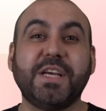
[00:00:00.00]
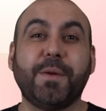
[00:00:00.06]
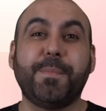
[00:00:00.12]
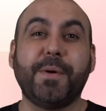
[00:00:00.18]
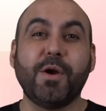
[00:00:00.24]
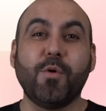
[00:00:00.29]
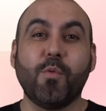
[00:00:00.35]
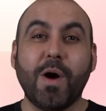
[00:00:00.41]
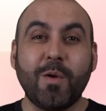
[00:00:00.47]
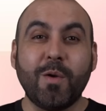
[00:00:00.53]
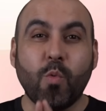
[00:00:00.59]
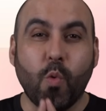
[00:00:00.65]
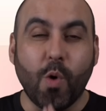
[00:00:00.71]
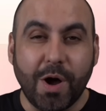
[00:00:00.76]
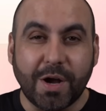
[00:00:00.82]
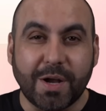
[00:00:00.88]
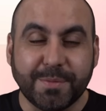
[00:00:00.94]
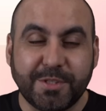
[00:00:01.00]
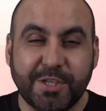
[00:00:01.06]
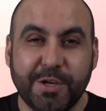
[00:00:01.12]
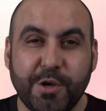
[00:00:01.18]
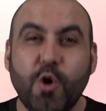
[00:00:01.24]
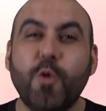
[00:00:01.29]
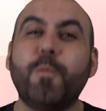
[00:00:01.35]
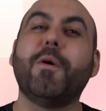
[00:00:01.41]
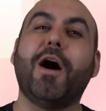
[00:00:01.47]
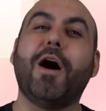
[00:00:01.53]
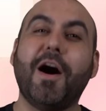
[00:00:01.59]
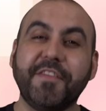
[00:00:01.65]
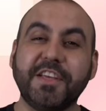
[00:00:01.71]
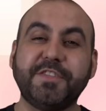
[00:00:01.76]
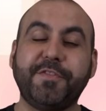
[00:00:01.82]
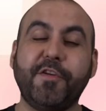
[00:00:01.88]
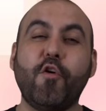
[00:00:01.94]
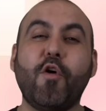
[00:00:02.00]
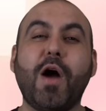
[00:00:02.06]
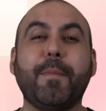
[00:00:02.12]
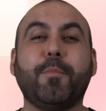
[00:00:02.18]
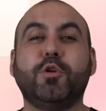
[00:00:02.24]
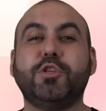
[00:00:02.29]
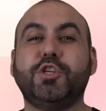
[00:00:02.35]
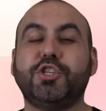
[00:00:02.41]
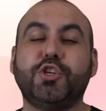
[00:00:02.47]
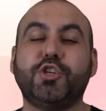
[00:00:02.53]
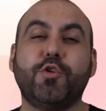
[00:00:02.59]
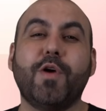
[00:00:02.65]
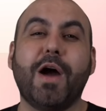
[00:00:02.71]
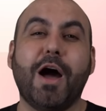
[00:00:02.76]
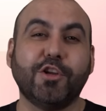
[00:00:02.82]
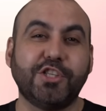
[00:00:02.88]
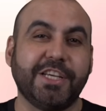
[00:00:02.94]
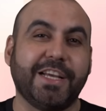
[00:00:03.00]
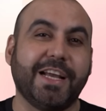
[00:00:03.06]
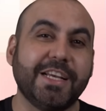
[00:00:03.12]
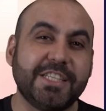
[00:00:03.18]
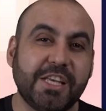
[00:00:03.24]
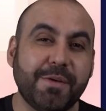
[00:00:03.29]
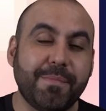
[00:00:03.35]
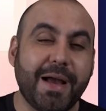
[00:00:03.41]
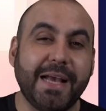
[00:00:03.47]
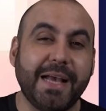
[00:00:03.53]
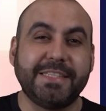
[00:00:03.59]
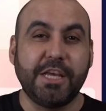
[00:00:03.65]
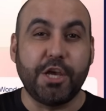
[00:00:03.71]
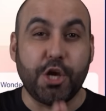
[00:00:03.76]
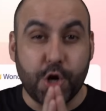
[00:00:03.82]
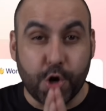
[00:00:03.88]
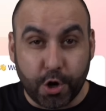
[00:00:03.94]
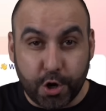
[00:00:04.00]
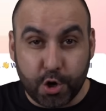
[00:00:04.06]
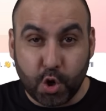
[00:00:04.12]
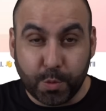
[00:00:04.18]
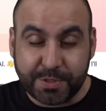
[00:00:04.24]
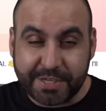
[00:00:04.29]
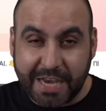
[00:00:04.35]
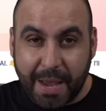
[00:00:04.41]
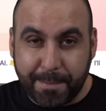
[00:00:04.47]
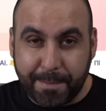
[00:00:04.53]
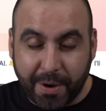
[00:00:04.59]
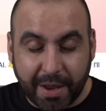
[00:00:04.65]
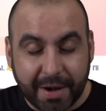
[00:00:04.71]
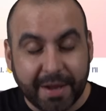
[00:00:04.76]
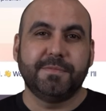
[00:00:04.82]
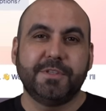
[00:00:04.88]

up everyone? Welcome to Noupe. On this video, I'm going to show you how to customize your Noupe chatbot.